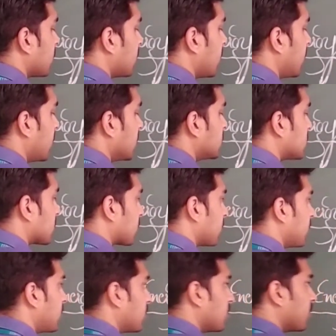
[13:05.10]
it is
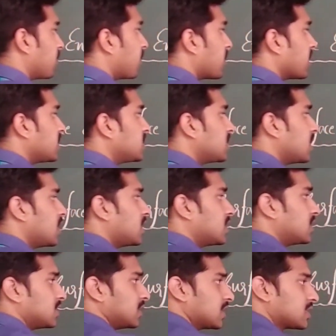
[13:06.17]
equal to potential
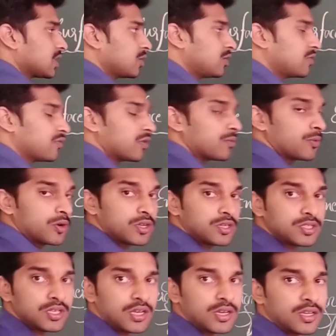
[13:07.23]
energy. SI unit for
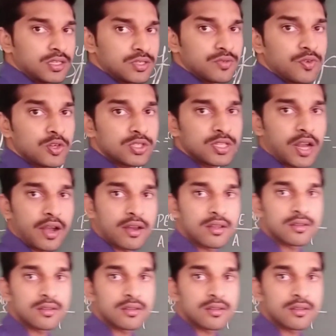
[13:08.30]
potential energy, what is that?